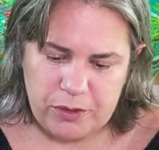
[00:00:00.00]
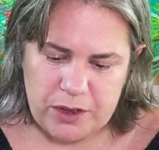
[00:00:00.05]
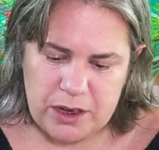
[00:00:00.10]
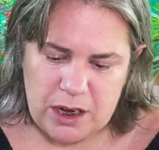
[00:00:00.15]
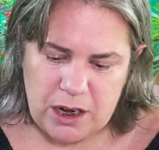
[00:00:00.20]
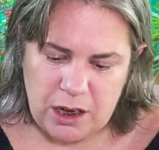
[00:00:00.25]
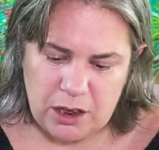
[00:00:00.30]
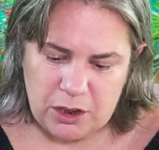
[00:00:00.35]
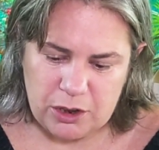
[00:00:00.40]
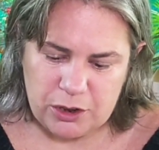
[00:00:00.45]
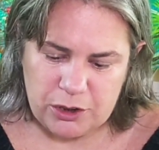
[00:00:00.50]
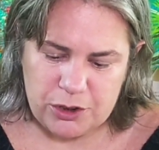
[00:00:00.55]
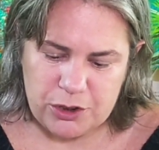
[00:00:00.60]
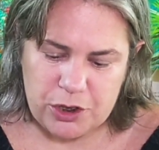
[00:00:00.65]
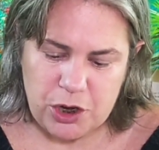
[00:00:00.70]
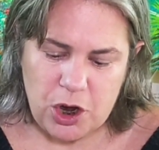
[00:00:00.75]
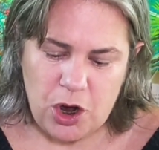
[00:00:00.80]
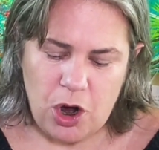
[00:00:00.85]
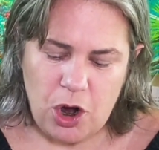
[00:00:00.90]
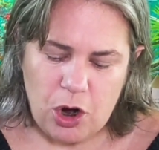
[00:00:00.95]
The
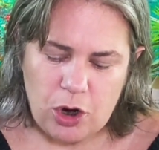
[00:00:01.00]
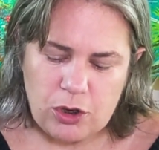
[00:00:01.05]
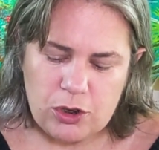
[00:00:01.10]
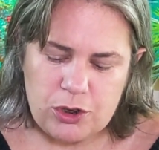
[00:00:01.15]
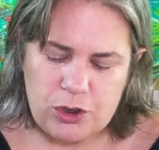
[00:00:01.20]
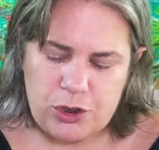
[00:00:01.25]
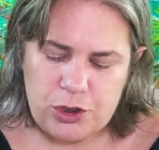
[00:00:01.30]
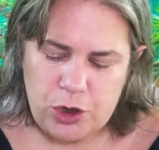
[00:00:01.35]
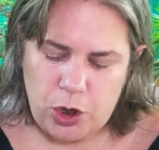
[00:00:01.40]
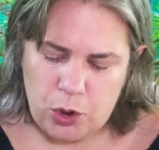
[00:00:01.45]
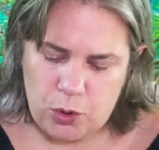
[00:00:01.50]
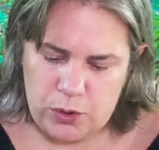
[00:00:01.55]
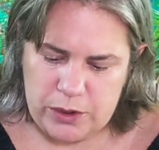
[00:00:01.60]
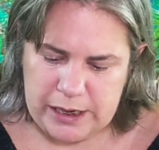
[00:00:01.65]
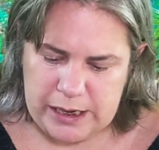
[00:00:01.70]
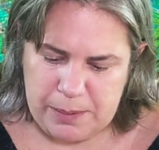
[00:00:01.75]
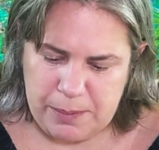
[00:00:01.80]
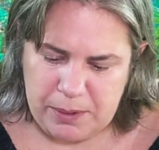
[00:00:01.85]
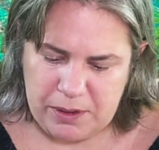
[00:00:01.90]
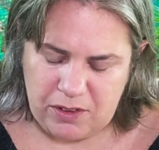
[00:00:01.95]
colors are so
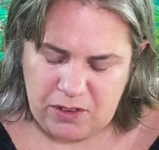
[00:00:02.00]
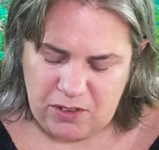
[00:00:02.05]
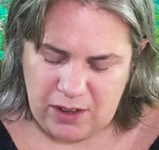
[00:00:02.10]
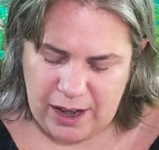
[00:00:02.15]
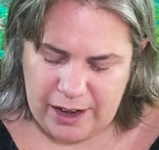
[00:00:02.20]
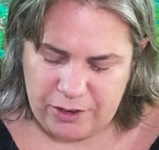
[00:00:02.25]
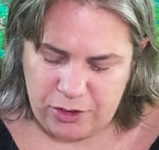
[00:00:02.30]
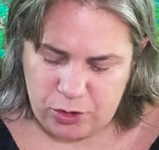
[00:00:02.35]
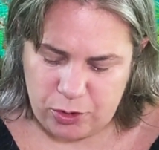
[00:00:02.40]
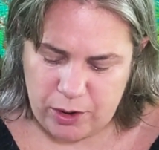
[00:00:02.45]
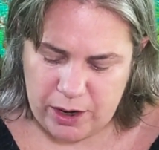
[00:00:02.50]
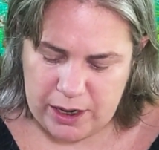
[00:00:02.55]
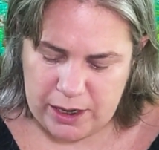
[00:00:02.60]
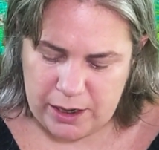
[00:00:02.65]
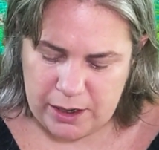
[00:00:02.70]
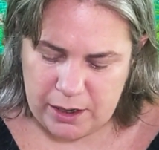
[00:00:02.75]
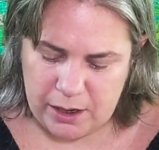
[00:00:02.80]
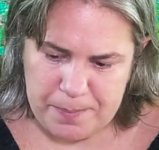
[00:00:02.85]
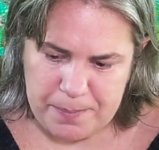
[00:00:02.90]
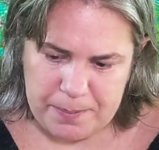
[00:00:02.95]
deep and
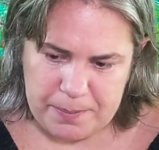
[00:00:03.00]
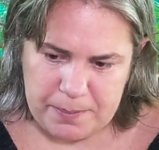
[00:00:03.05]
saturated